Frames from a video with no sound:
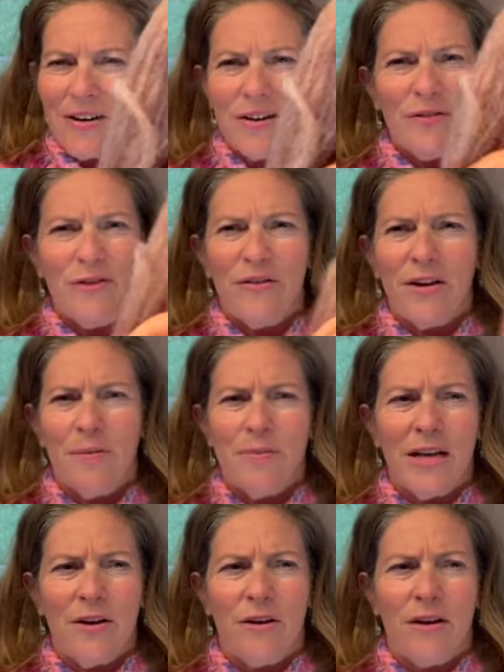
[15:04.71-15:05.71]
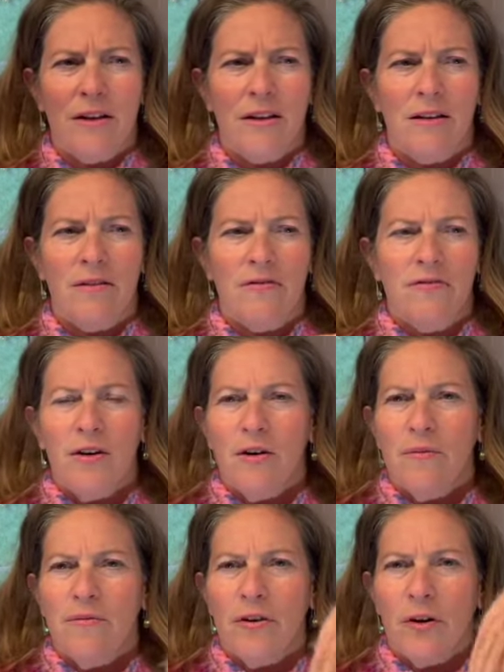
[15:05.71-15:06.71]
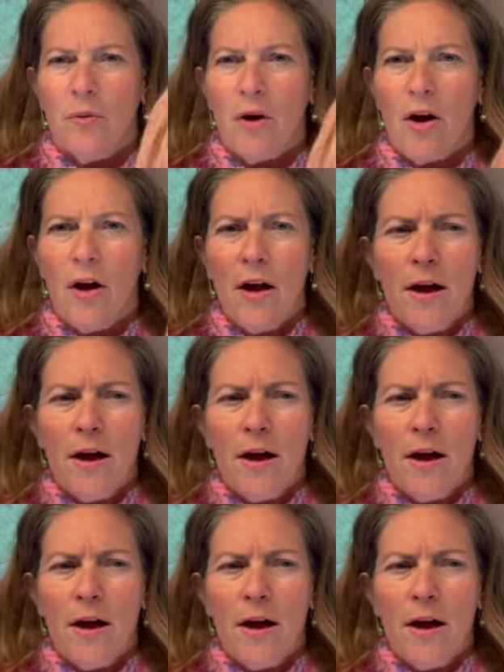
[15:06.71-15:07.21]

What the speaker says: I don't know if it comes out on film very well,